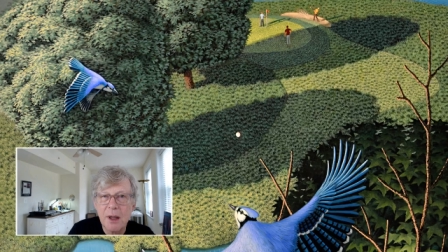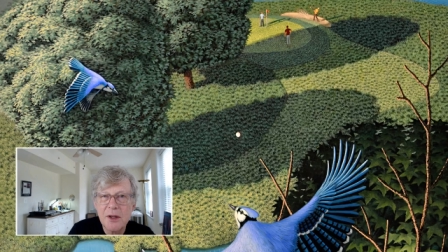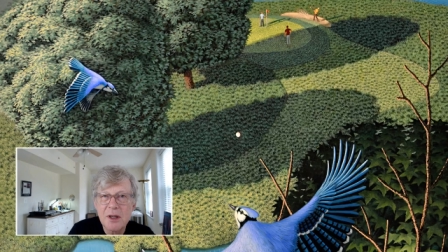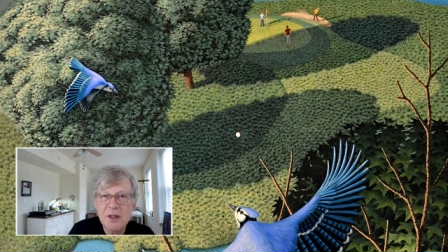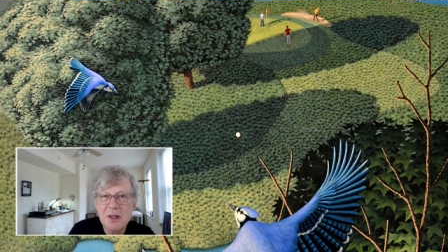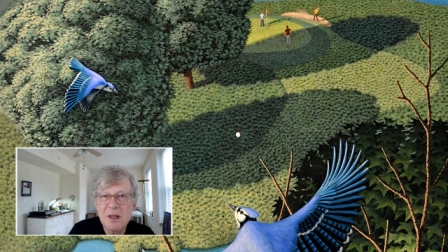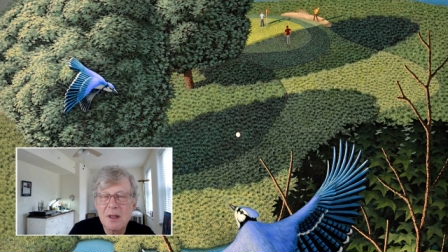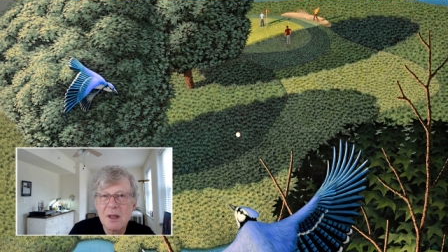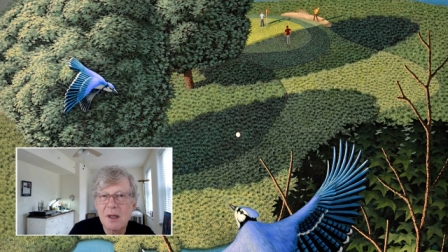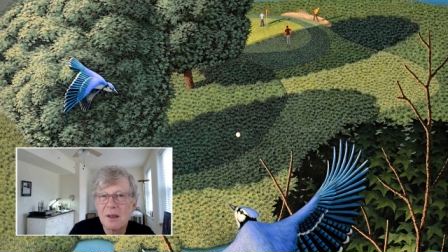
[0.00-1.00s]
uh, you can
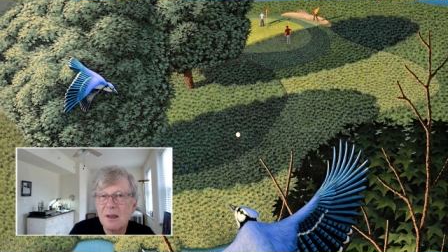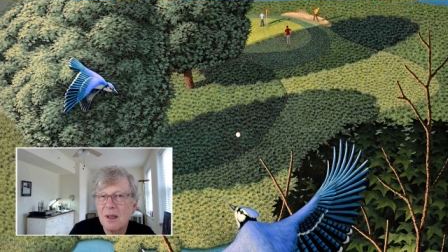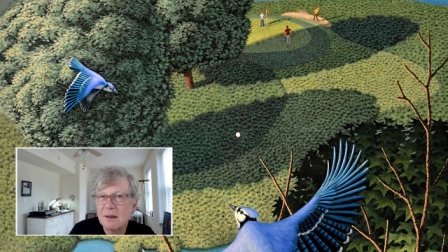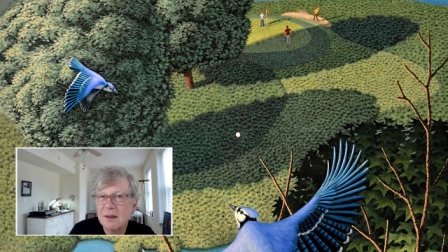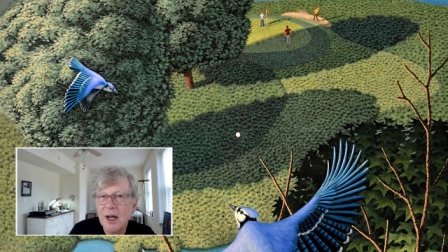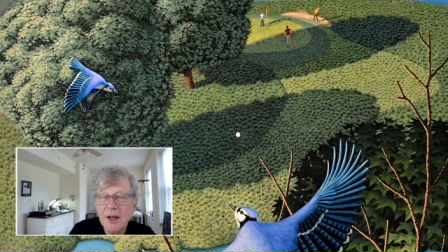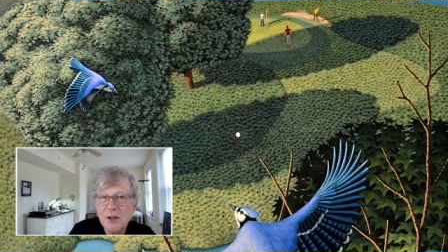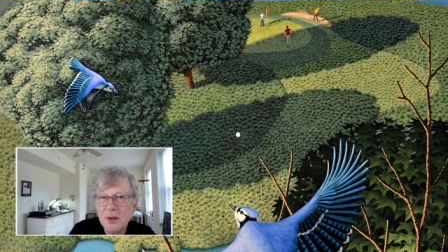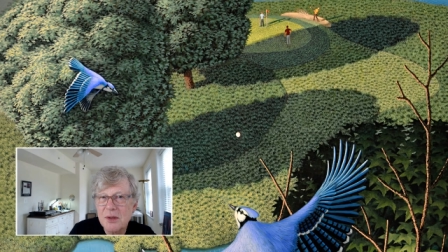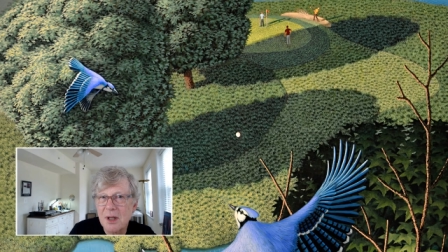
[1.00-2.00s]
see the
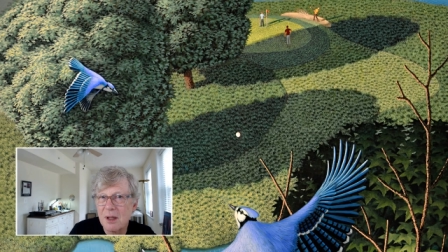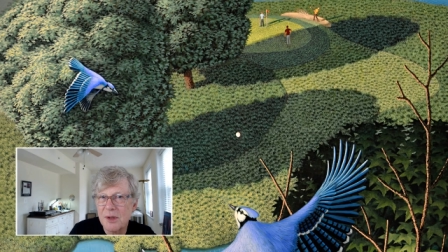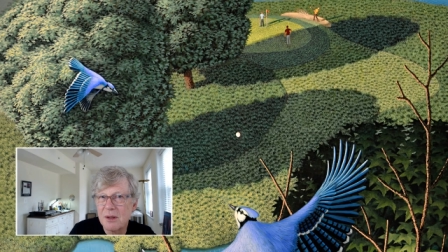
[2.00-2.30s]
textures that I'm